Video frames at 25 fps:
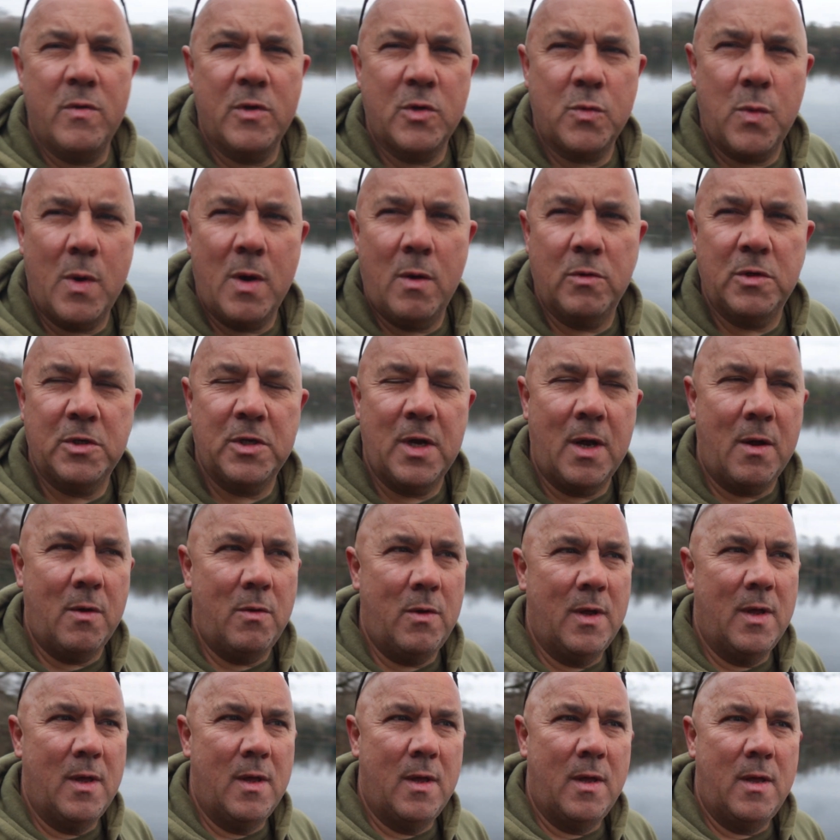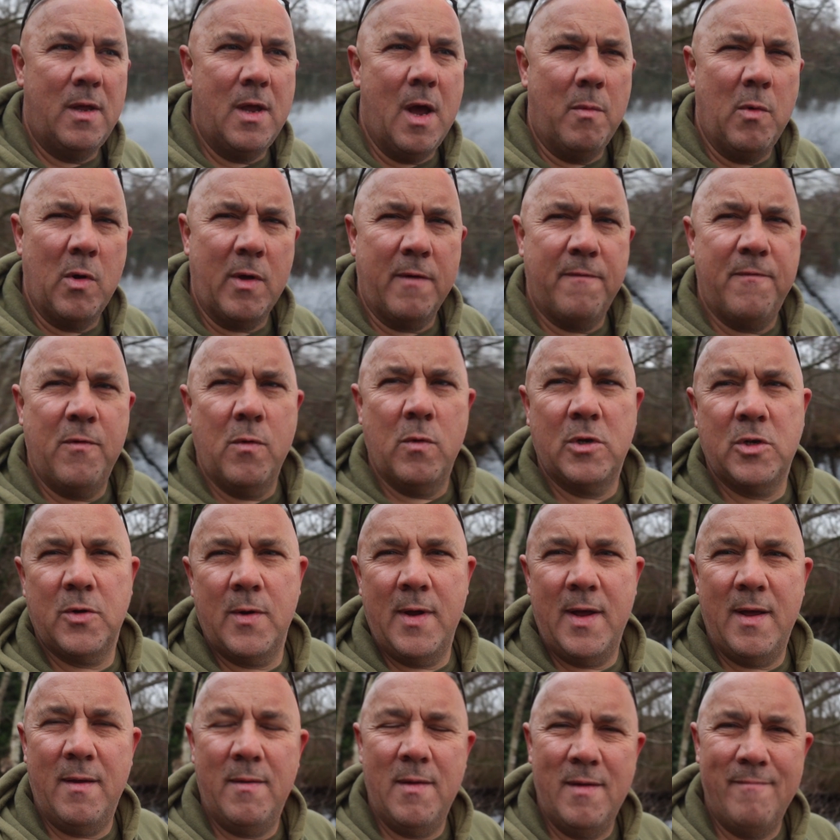as well. So yeah, I'm looking forward to
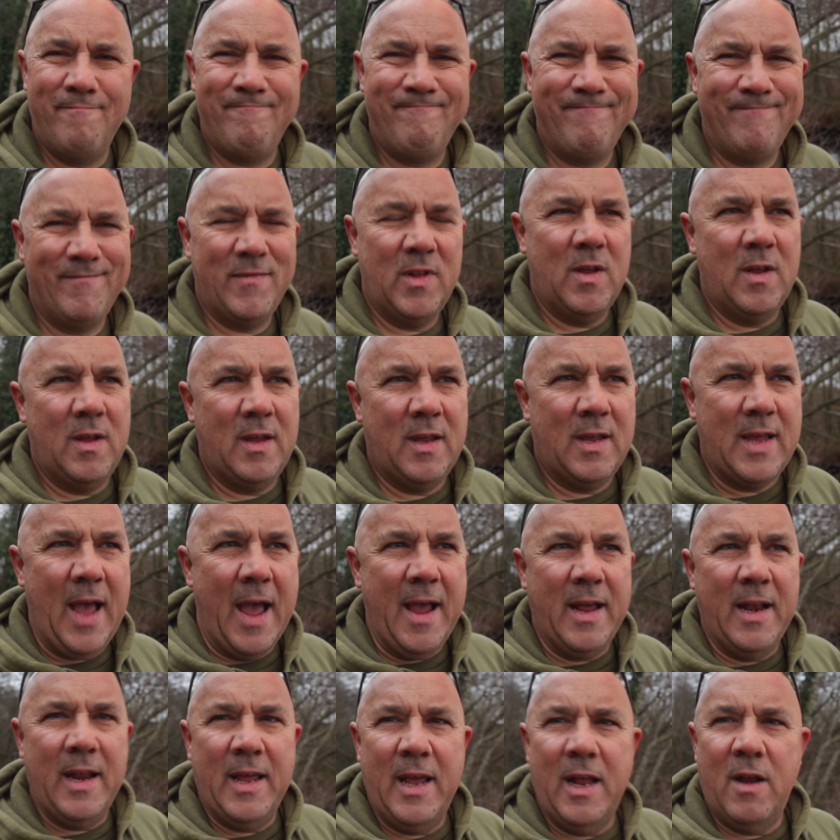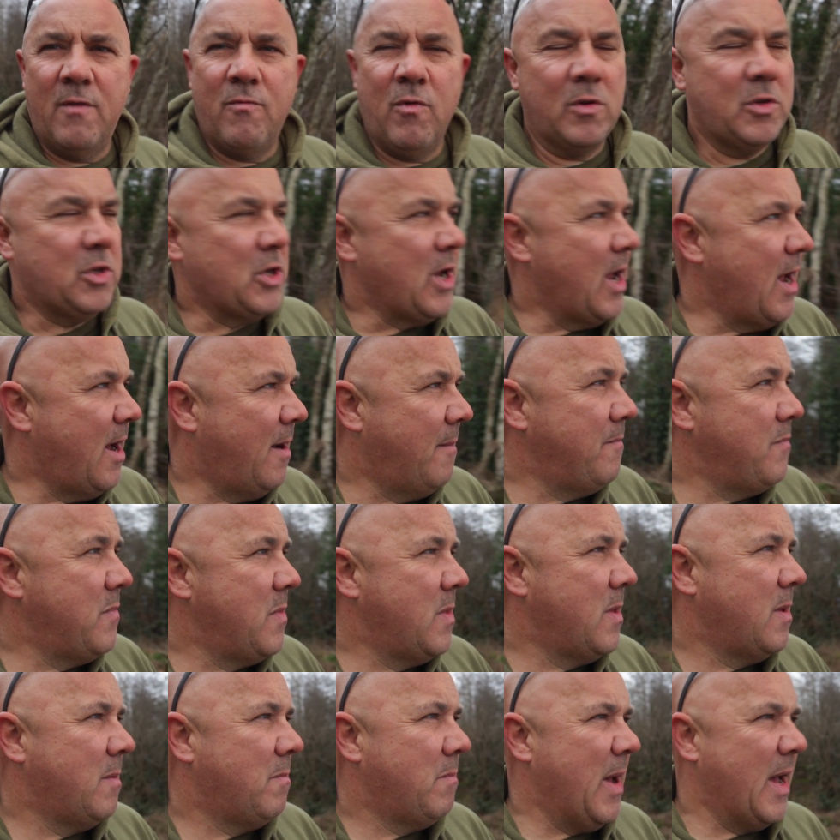it. Gang gonna get the rods out.
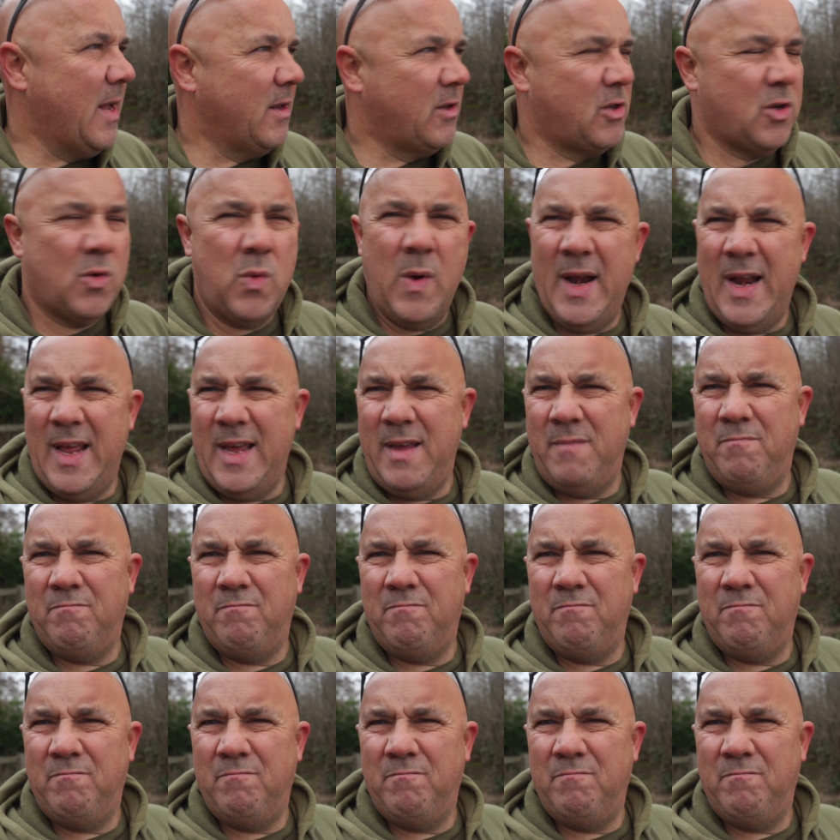About 20